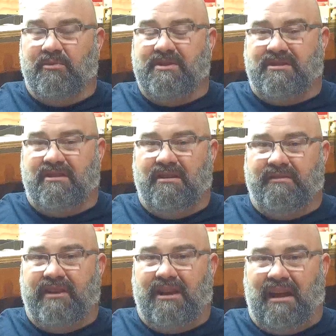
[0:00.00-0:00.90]
with
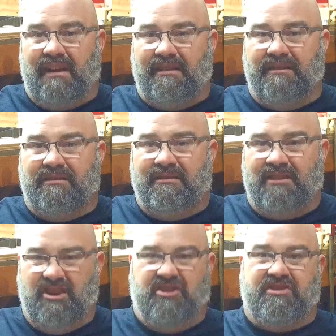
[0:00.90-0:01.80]
stuff, and I like to
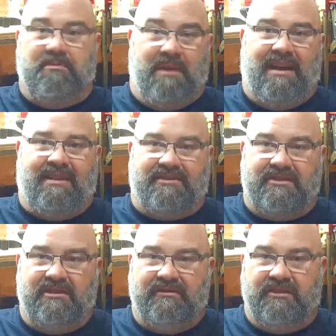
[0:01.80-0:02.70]
customize
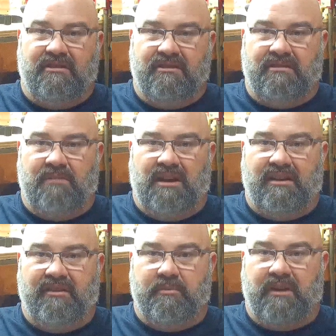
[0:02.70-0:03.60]
stuff, as about
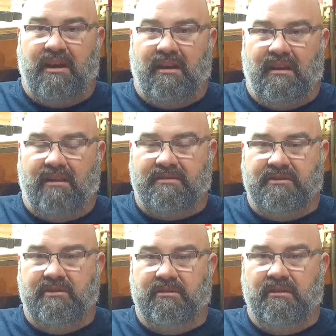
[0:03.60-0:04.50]
every guy likes to
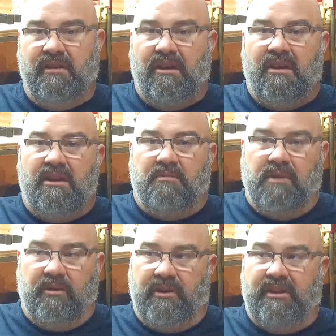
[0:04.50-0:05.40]
do.
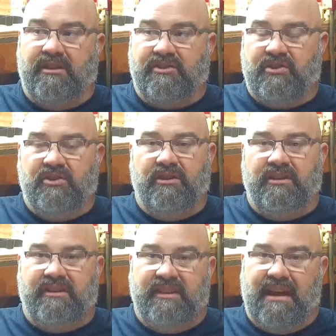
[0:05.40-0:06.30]
But really and
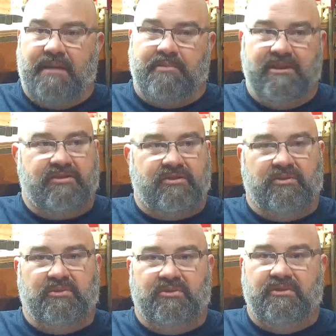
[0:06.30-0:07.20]
truly, that
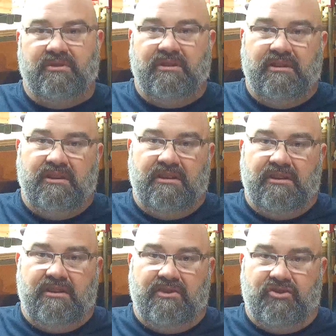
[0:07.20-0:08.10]
pistol,
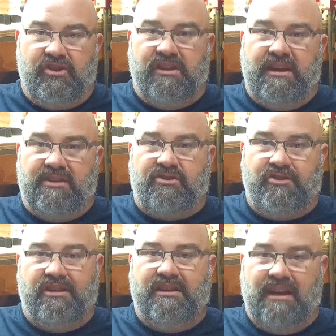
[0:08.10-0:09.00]

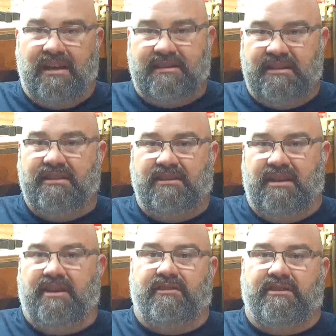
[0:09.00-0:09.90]
GSG
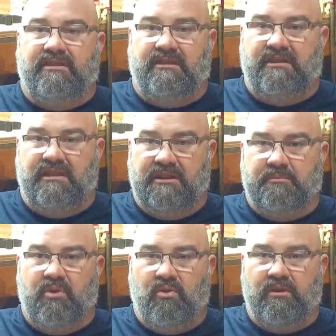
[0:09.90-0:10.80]
1911,
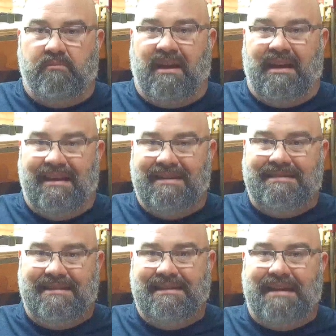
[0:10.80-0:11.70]
imported by
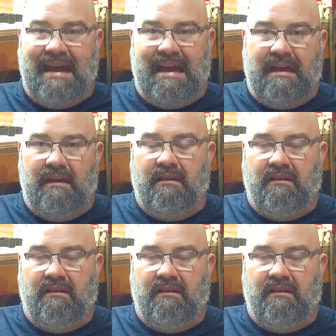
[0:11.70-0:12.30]
ATI,